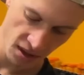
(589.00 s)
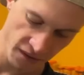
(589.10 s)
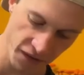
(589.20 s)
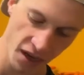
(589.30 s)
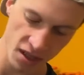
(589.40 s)

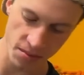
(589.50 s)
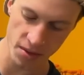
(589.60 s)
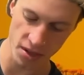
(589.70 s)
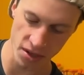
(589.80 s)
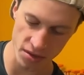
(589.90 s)
Don't forget to
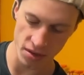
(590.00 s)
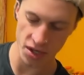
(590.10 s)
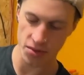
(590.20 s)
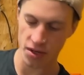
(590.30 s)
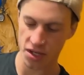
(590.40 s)
put new
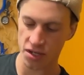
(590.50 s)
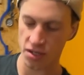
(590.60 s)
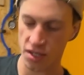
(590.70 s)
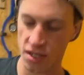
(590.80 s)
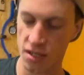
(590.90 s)
crush
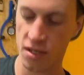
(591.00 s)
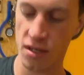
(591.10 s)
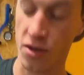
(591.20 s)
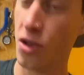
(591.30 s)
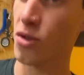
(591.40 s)
washers.
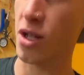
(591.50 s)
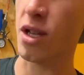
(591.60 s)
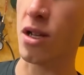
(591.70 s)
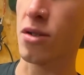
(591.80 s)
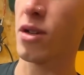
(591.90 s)
They're usually
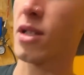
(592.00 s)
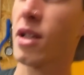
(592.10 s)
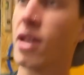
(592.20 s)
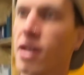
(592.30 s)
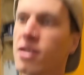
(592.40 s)
included in the
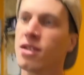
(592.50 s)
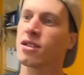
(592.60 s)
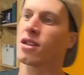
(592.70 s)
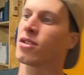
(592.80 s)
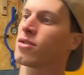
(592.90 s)
kit,
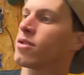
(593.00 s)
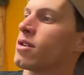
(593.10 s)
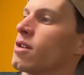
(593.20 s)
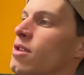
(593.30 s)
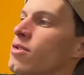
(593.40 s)
in
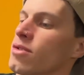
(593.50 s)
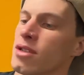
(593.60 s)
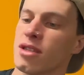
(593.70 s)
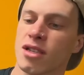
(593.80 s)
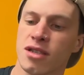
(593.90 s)
your
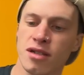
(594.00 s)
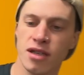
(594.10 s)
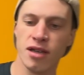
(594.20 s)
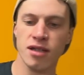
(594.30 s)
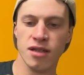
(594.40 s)
dust seal
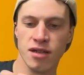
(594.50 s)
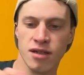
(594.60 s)
kit.